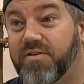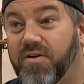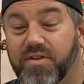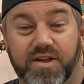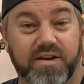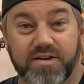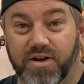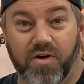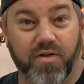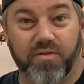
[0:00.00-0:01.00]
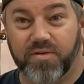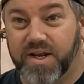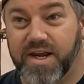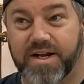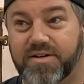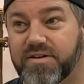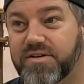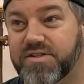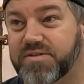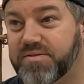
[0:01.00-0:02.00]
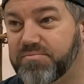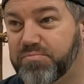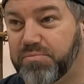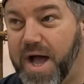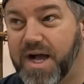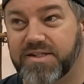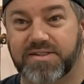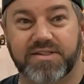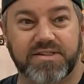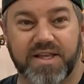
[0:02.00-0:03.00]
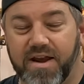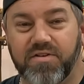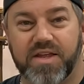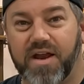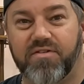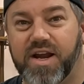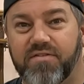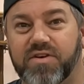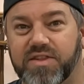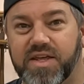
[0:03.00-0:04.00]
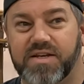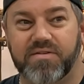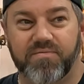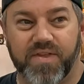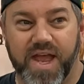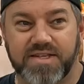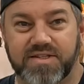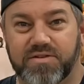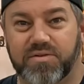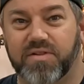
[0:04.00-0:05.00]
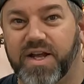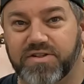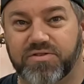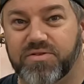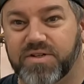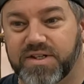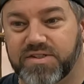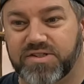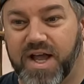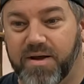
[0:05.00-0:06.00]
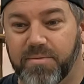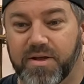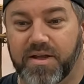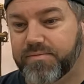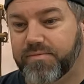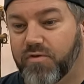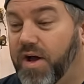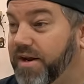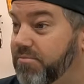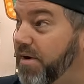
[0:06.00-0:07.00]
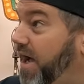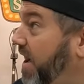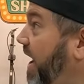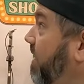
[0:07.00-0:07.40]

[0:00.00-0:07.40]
all the connectors and boxes, everything that has to do with electrical in this shop. Well, I didn't buy